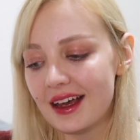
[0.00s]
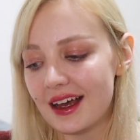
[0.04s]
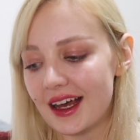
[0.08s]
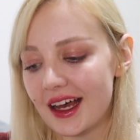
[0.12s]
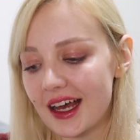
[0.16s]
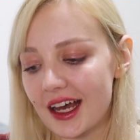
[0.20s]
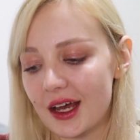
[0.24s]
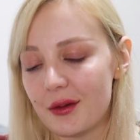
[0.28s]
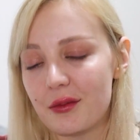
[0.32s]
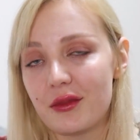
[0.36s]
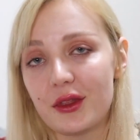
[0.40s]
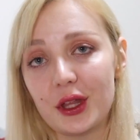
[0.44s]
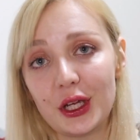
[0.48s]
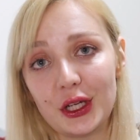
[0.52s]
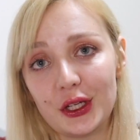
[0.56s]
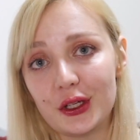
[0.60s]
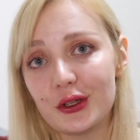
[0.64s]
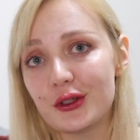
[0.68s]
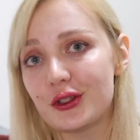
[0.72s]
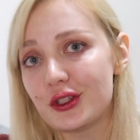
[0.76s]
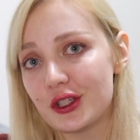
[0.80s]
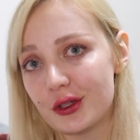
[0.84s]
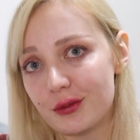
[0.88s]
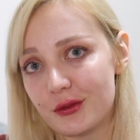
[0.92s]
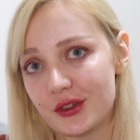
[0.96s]
Thank
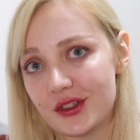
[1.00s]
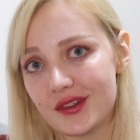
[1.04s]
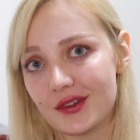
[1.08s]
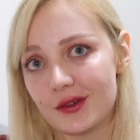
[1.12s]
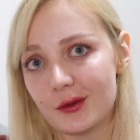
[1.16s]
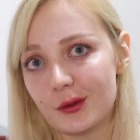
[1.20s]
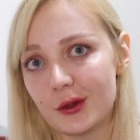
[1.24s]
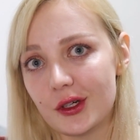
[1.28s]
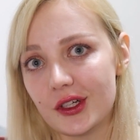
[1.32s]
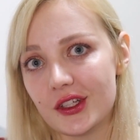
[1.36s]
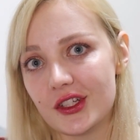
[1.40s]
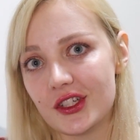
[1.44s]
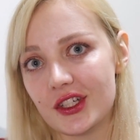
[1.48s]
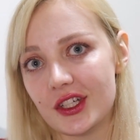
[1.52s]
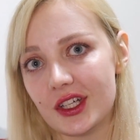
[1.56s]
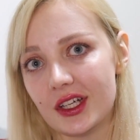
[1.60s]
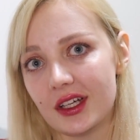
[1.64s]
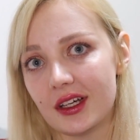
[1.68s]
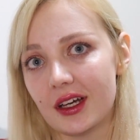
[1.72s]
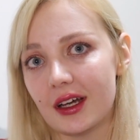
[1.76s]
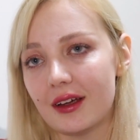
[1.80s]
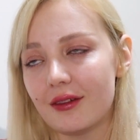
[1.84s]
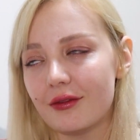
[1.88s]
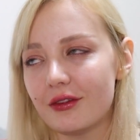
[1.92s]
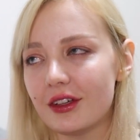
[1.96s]
you so much for
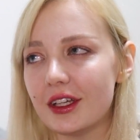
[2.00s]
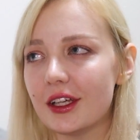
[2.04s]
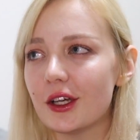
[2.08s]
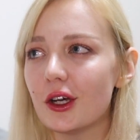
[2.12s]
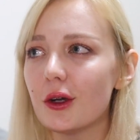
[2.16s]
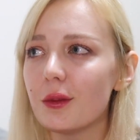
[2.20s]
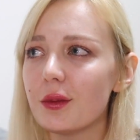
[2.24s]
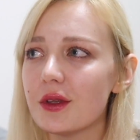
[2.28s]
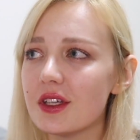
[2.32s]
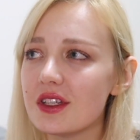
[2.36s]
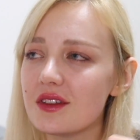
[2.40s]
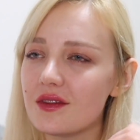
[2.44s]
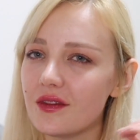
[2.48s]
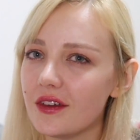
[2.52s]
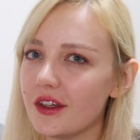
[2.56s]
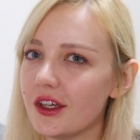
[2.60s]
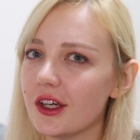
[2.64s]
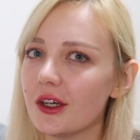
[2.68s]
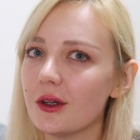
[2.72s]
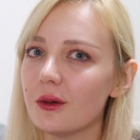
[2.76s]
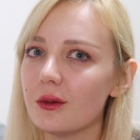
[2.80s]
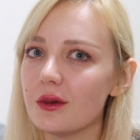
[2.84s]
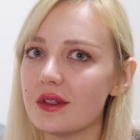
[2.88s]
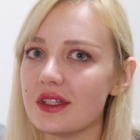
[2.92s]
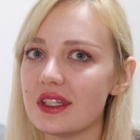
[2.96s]
watching. I really hope this
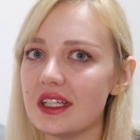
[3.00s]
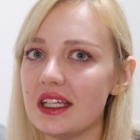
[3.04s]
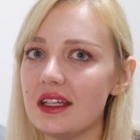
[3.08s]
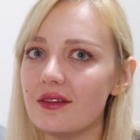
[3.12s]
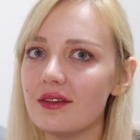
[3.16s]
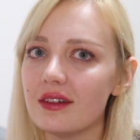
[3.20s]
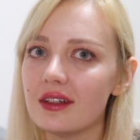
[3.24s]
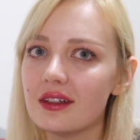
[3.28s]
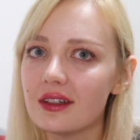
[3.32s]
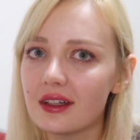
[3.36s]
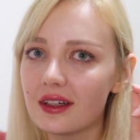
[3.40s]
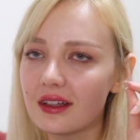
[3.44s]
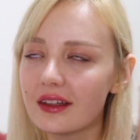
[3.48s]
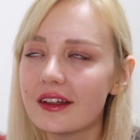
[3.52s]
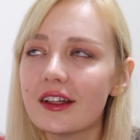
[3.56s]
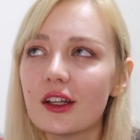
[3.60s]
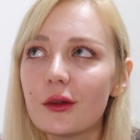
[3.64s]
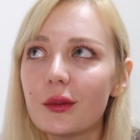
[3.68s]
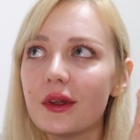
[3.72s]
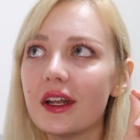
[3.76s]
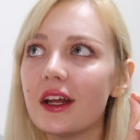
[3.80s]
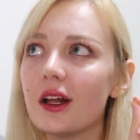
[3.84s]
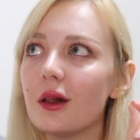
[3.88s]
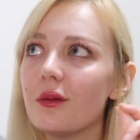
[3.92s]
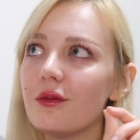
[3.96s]
video was even a little
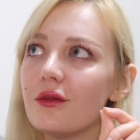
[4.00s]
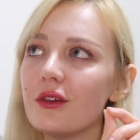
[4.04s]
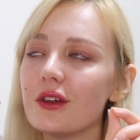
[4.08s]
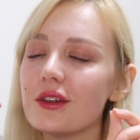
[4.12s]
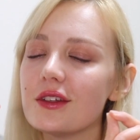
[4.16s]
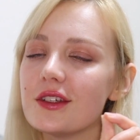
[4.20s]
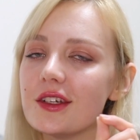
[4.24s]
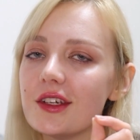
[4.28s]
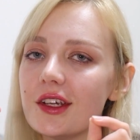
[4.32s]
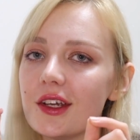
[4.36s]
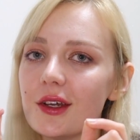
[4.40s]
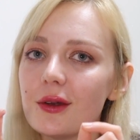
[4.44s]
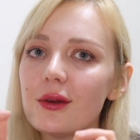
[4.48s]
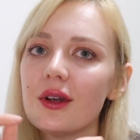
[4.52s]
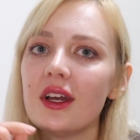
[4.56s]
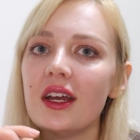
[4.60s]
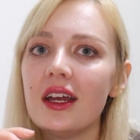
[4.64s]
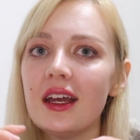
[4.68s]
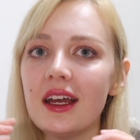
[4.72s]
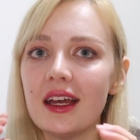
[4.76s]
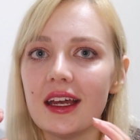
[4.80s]
bit helpful to you.